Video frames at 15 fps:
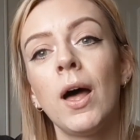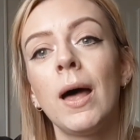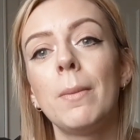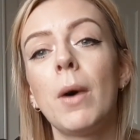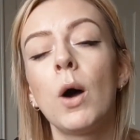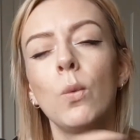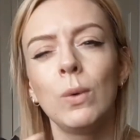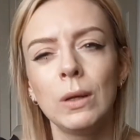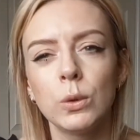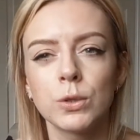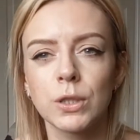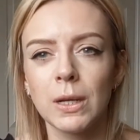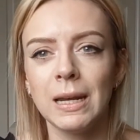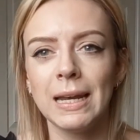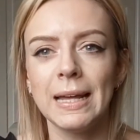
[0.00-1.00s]
I will
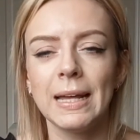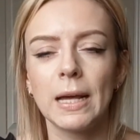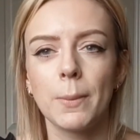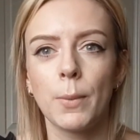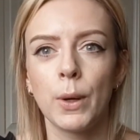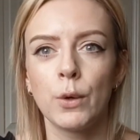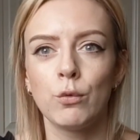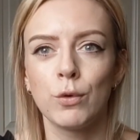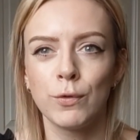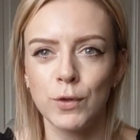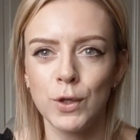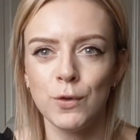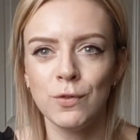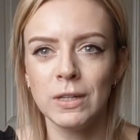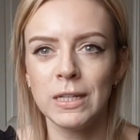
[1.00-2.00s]
also link my review